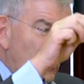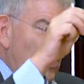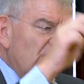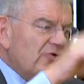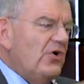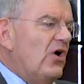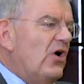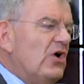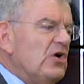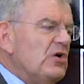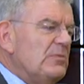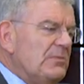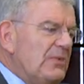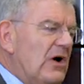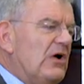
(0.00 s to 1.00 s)
on
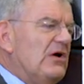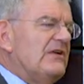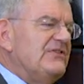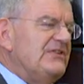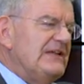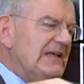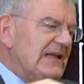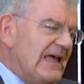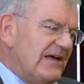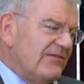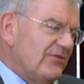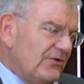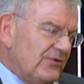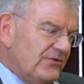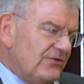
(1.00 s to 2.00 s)
all policy
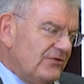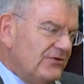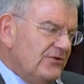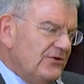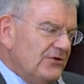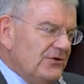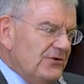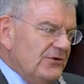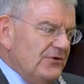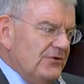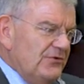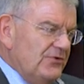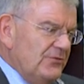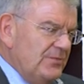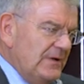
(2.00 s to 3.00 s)
levels
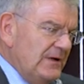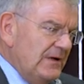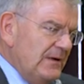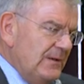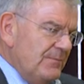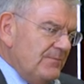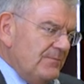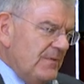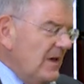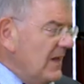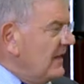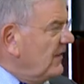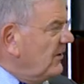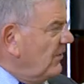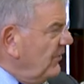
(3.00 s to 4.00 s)
to be
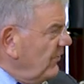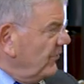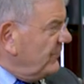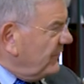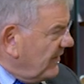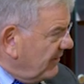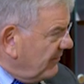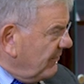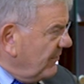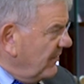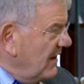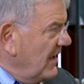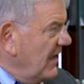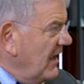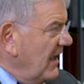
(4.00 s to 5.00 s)
inclusive.
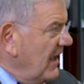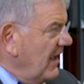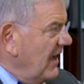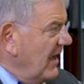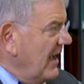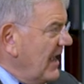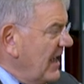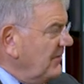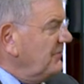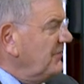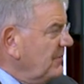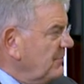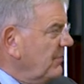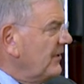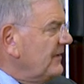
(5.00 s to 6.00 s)

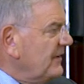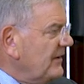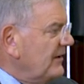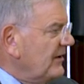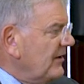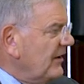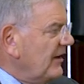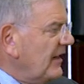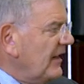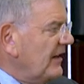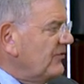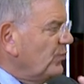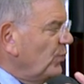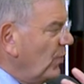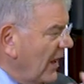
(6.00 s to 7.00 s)
Everybody
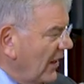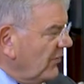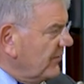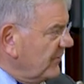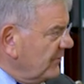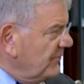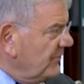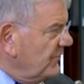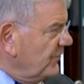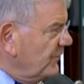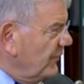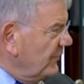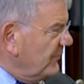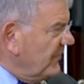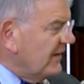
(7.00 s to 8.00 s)
is welcome
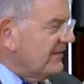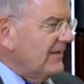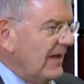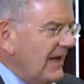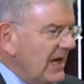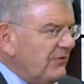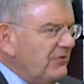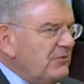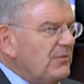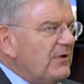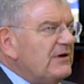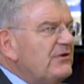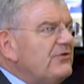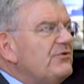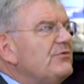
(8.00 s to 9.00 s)
to Utrecht.
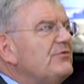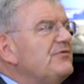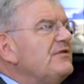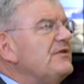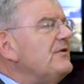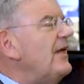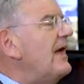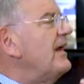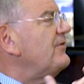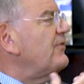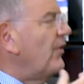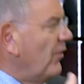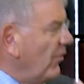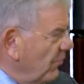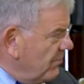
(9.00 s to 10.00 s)
Everybody should feel at
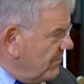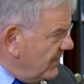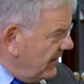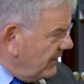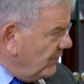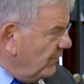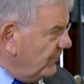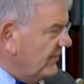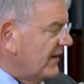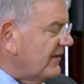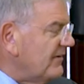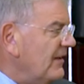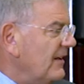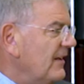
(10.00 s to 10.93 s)
home in Utrecht.